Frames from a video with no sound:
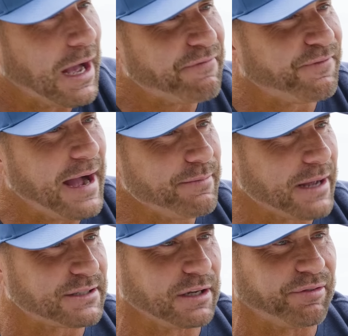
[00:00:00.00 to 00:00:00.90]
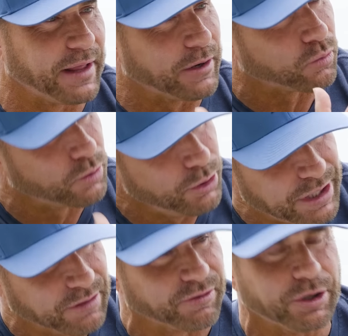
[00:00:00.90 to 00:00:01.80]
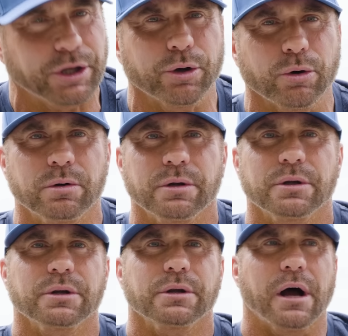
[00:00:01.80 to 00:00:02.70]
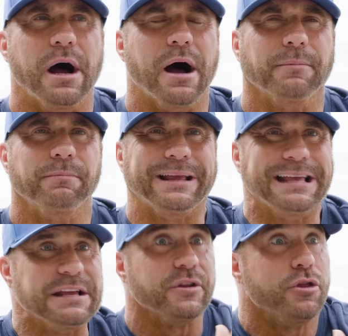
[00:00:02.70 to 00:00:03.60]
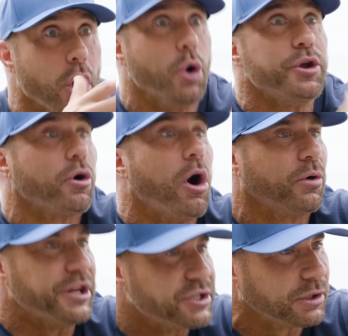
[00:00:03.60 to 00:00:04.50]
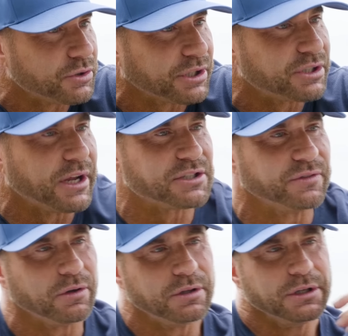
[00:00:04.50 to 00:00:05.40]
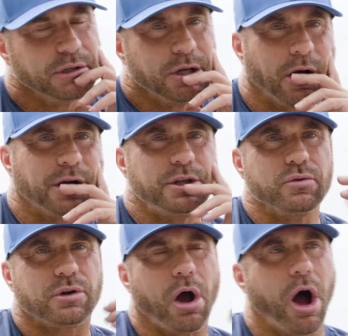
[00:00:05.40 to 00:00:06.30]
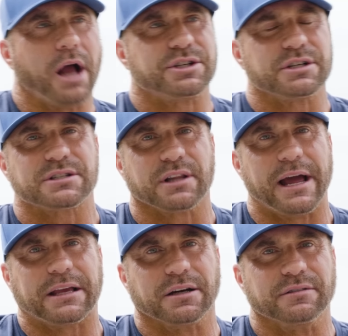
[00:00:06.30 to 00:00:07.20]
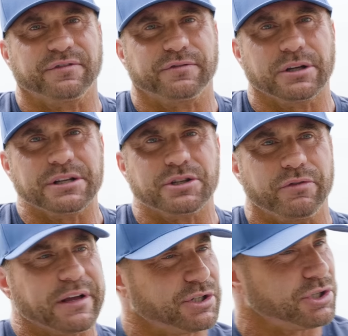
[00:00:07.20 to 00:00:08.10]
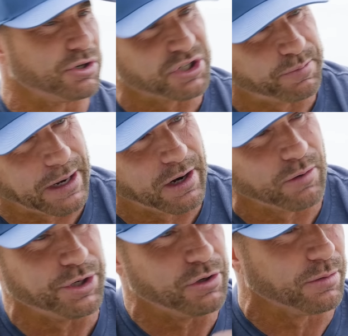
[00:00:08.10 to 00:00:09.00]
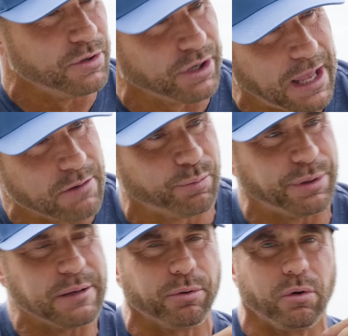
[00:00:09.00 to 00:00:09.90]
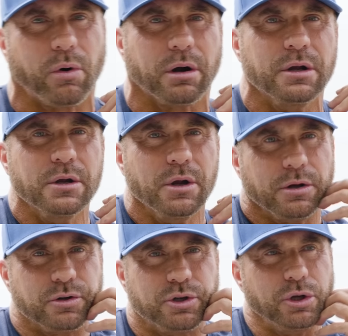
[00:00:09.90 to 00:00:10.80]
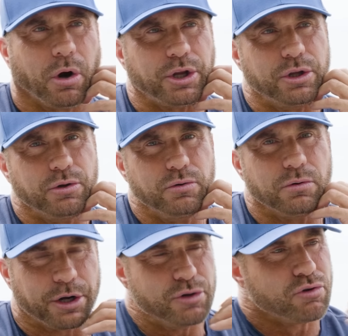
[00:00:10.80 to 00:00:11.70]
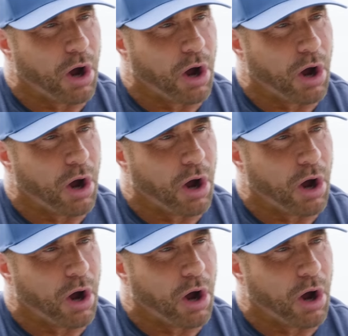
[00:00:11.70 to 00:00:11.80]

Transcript: I find myself like rooting for you, um, even though you're already so successful. Are you conscious, like, of? Do you think it's just your spirit when you communicate with people, or do you, are you are you